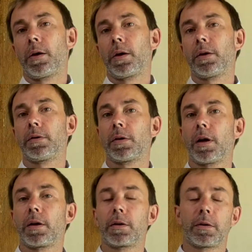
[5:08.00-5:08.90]
it is
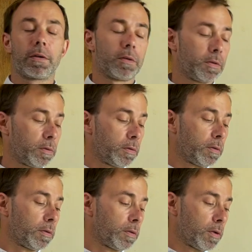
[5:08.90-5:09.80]
like
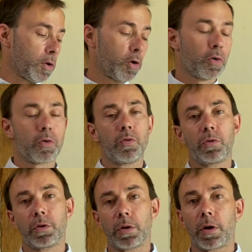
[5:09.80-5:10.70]

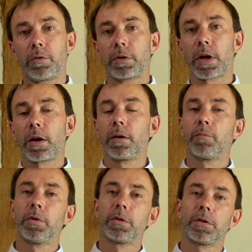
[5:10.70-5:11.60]
cooked outside
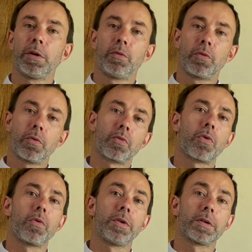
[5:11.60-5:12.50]
but still
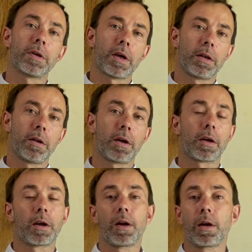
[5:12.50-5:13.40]
raw inside,
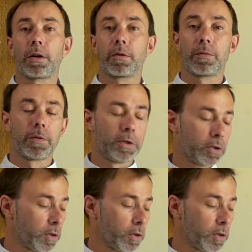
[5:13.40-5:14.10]
like I like fish.